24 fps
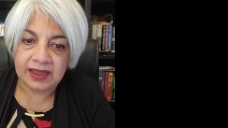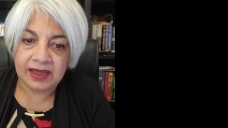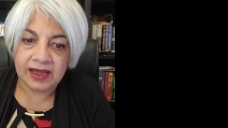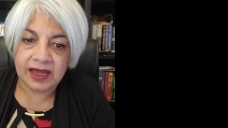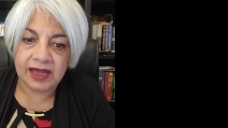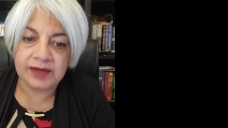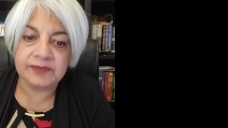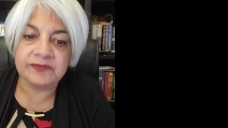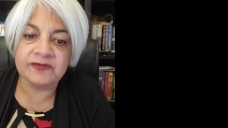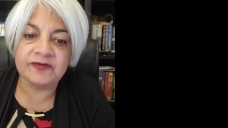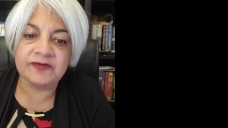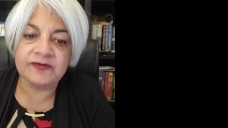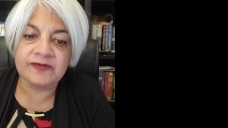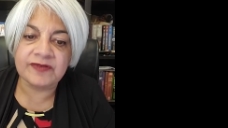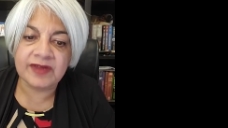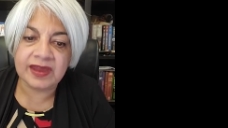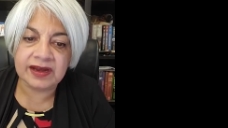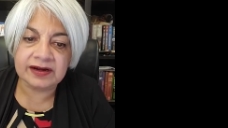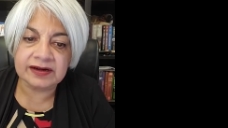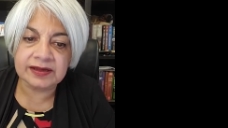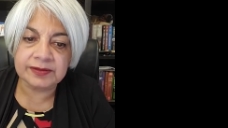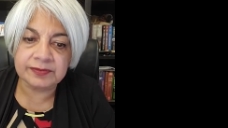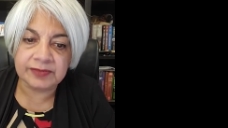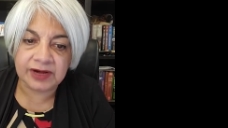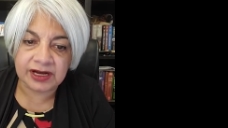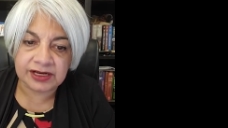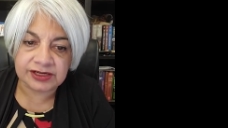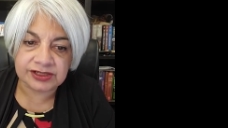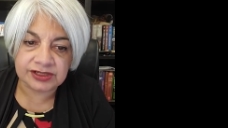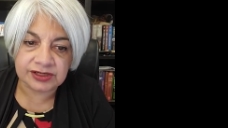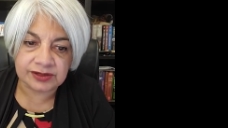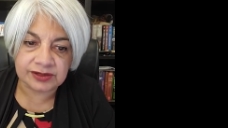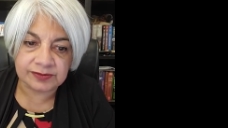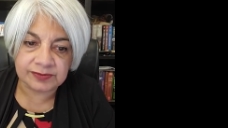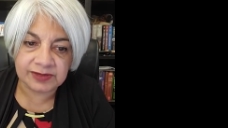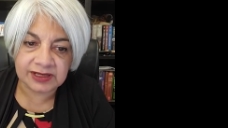I'm very
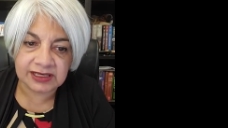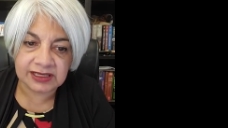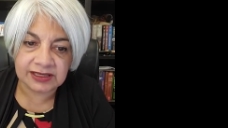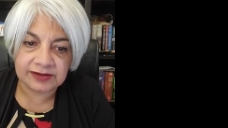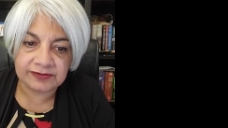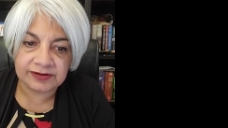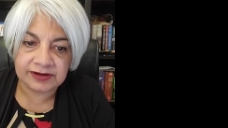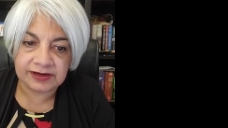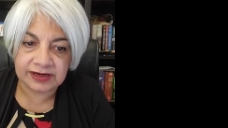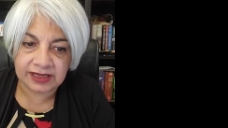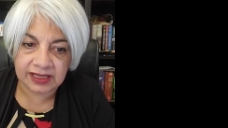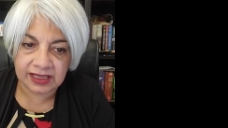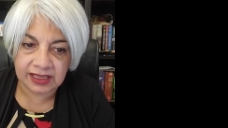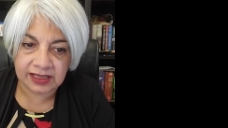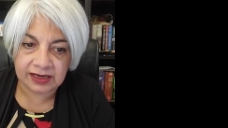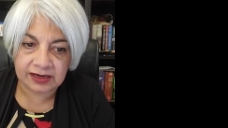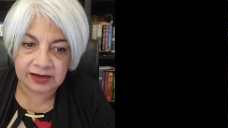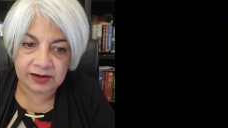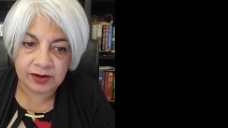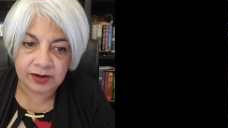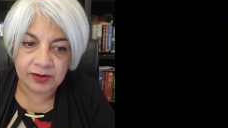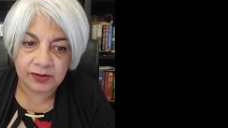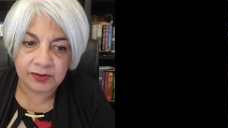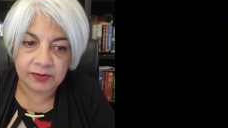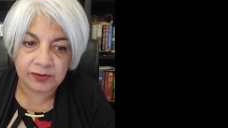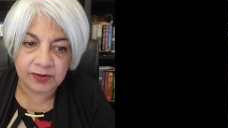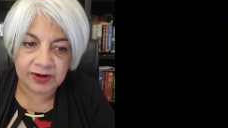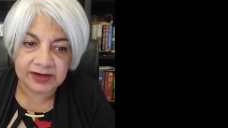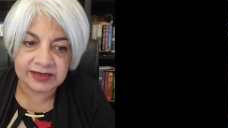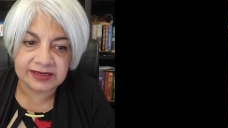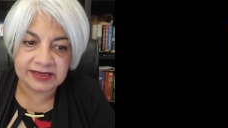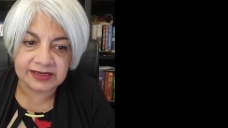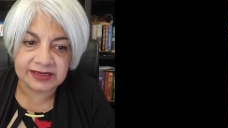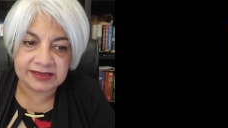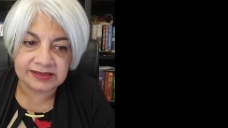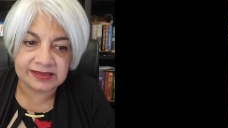much a believer in
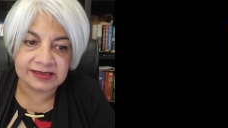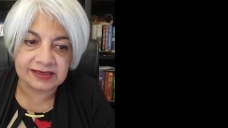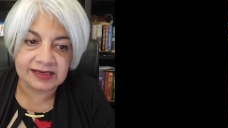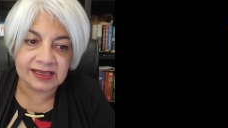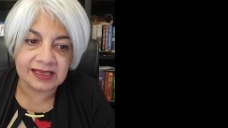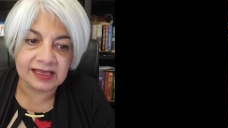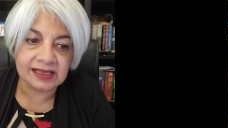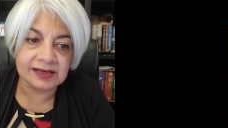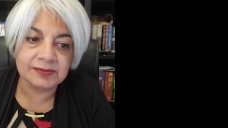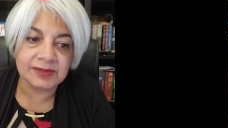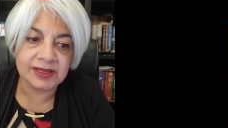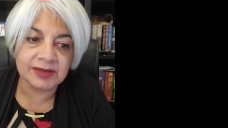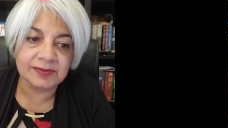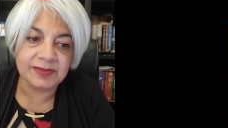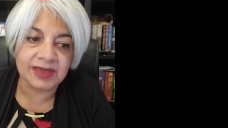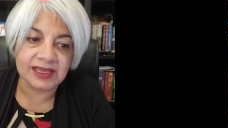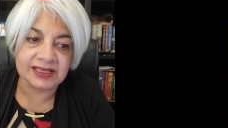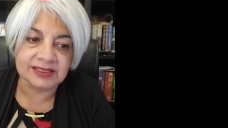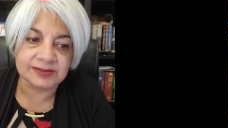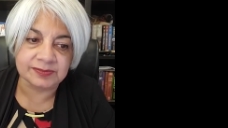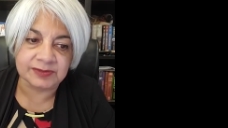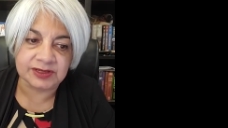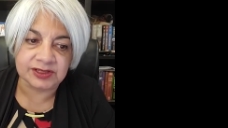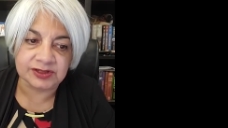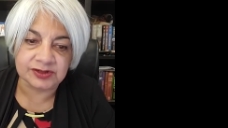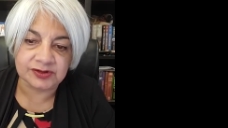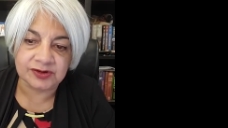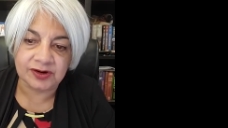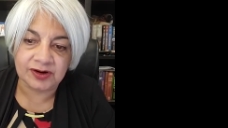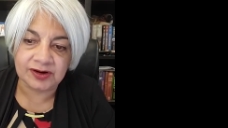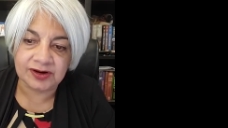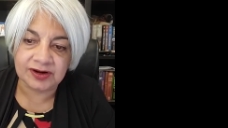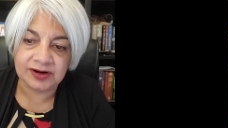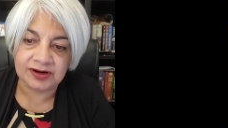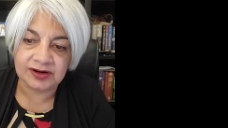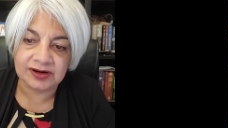what doesn't kill me makes me
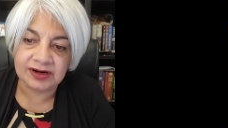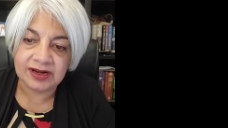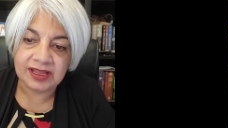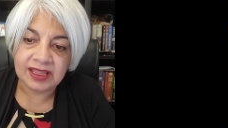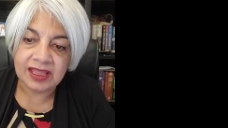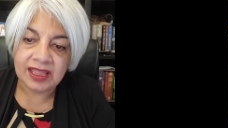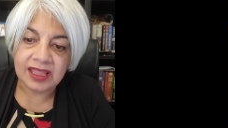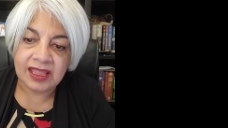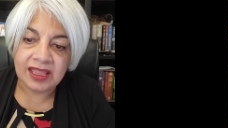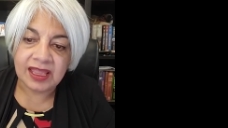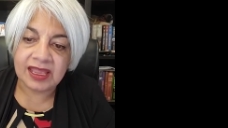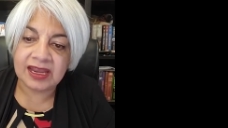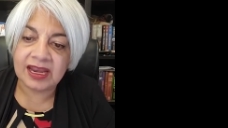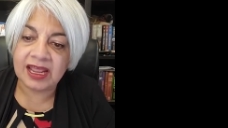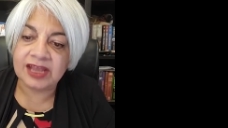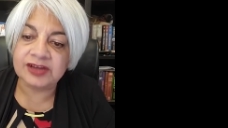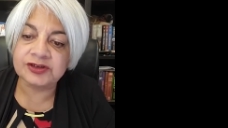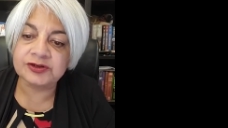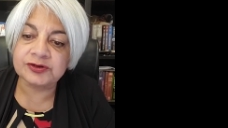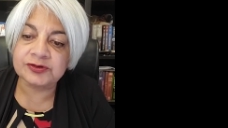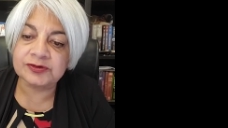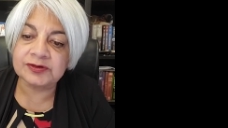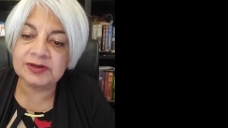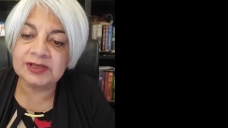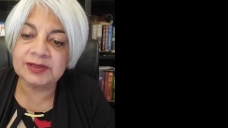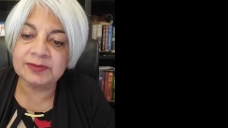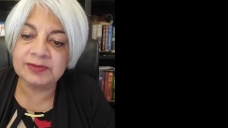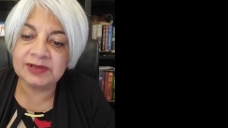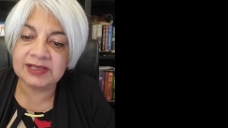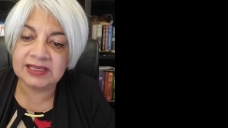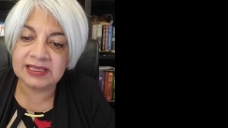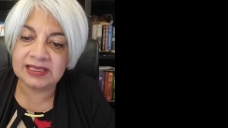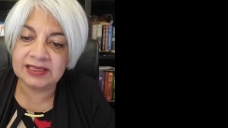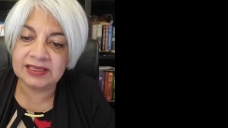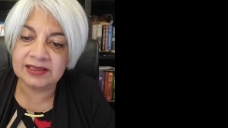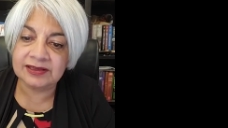stronger, and I truly
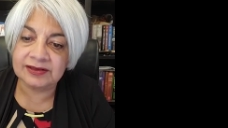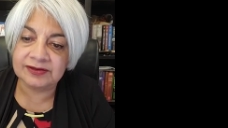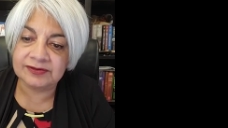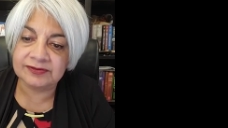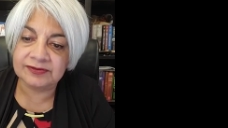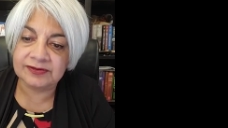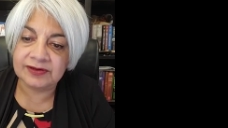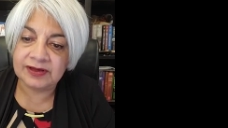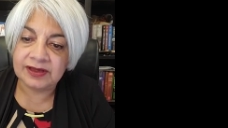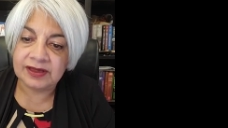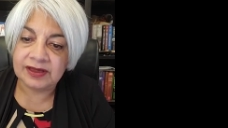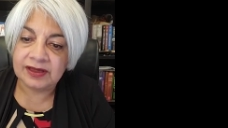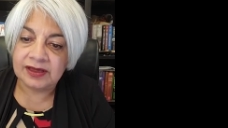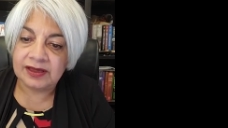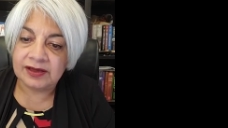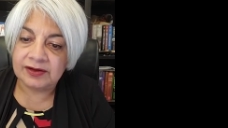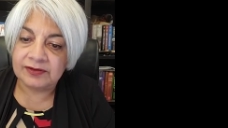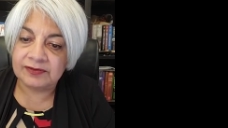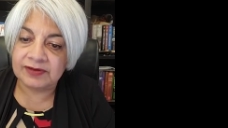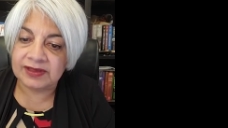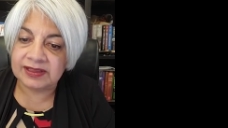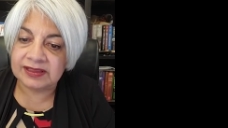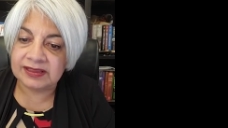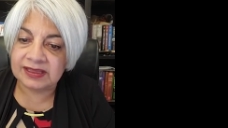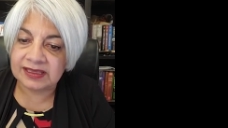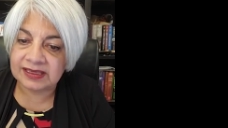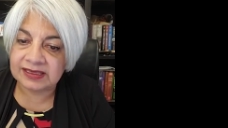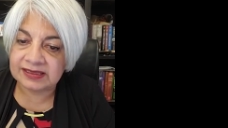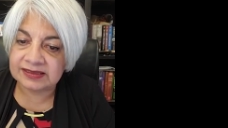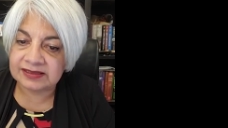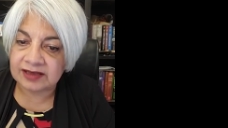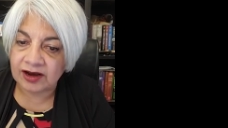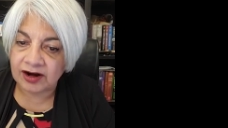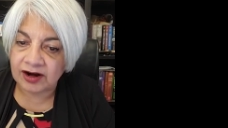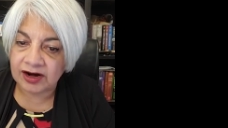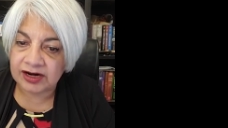believe with
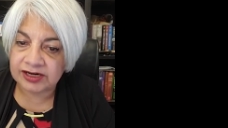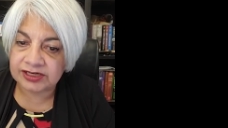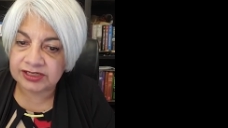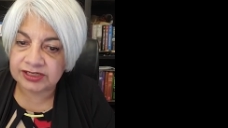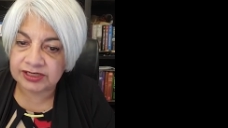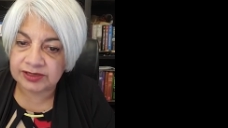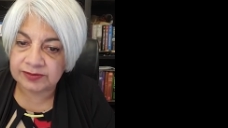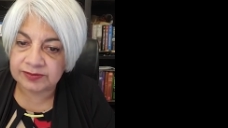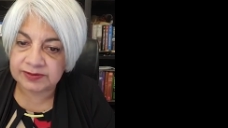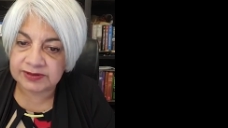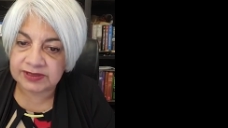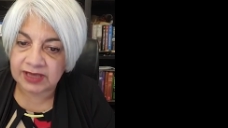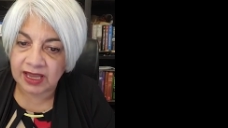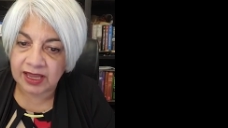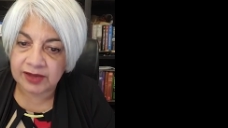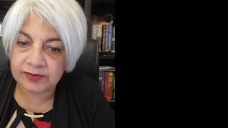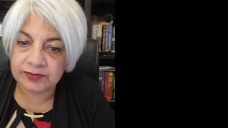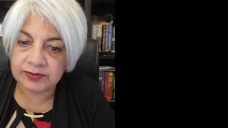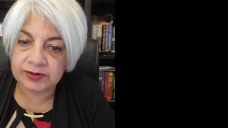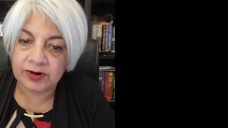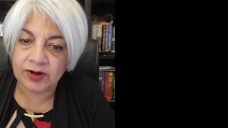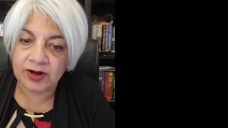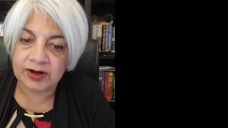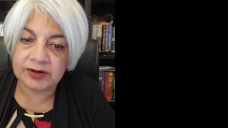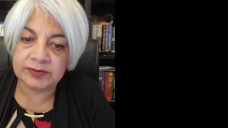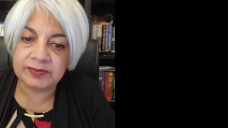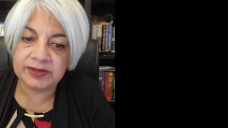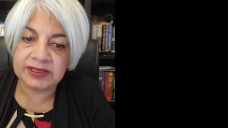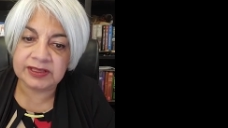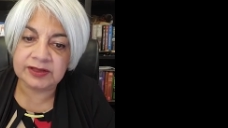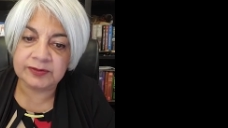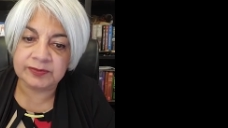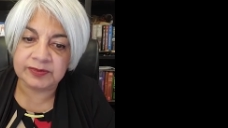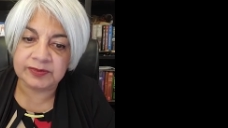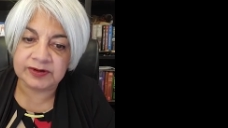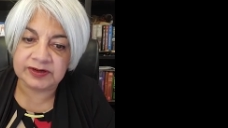these hardships I would not be
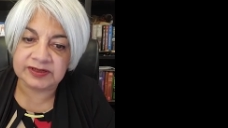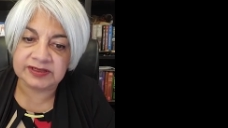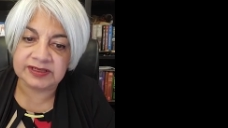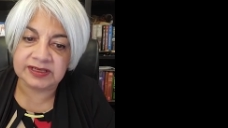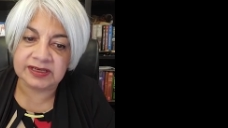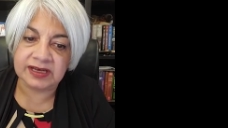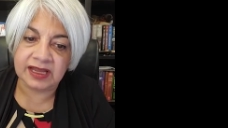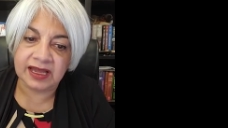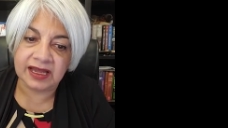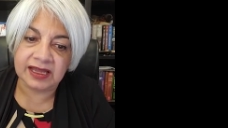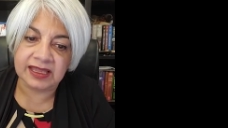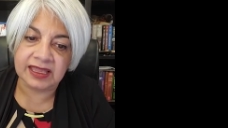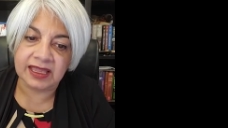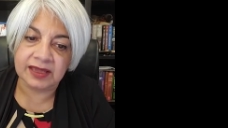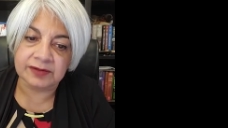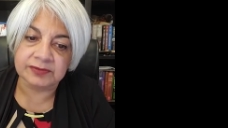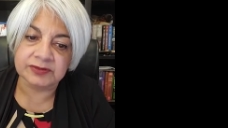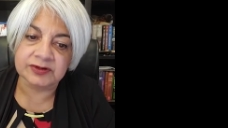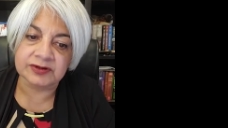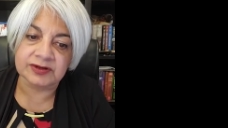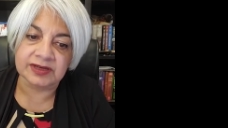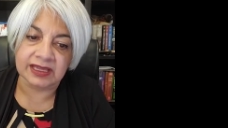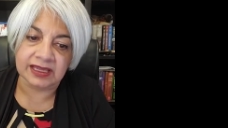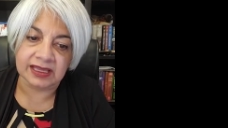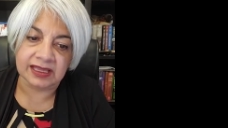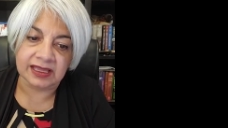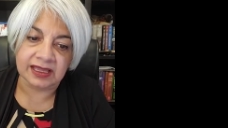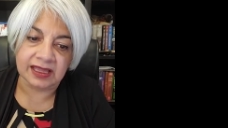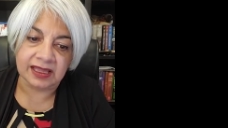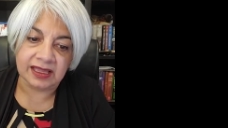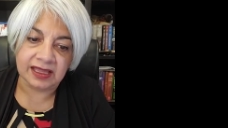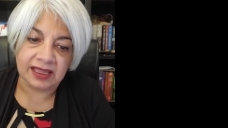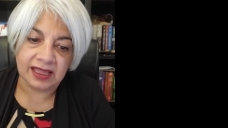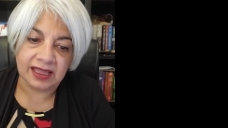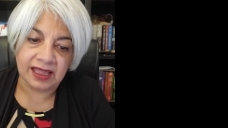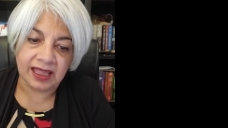the person I am today,
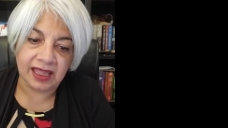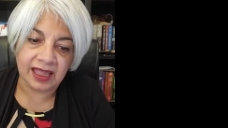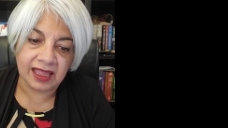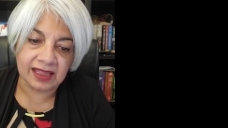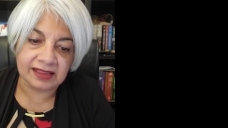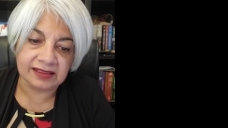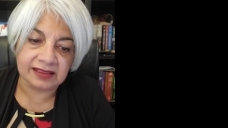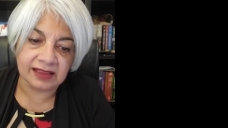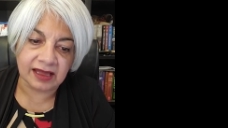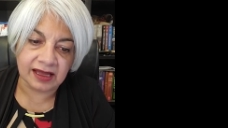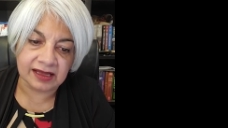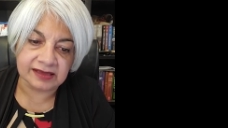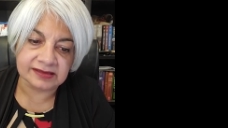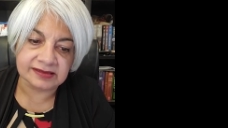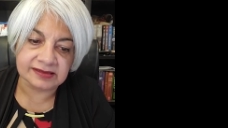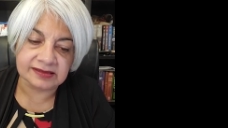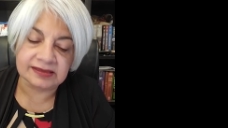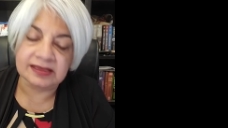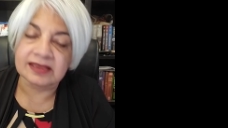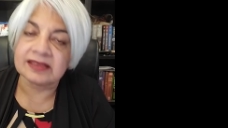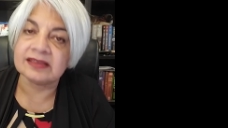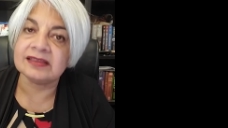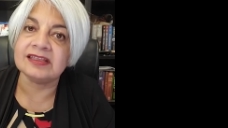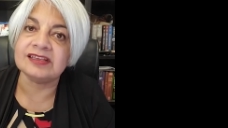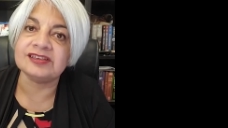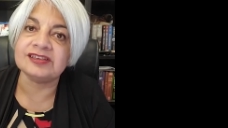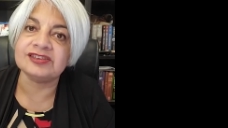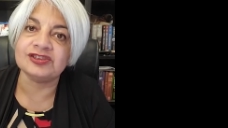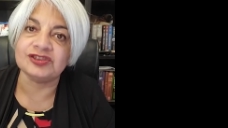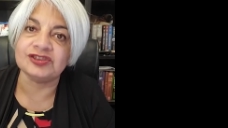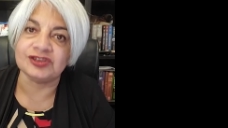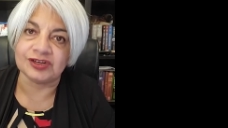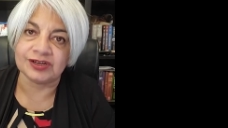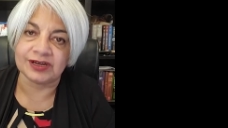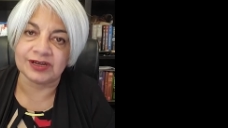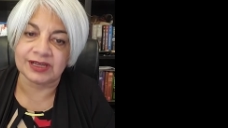and thus this
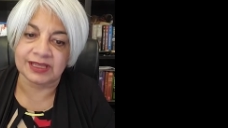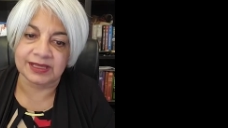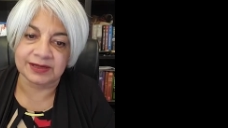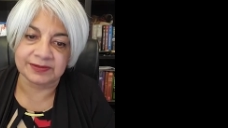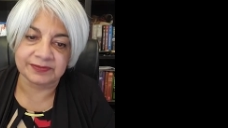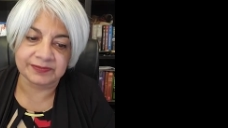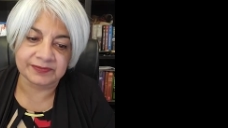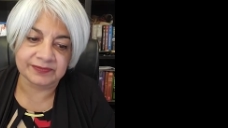journey.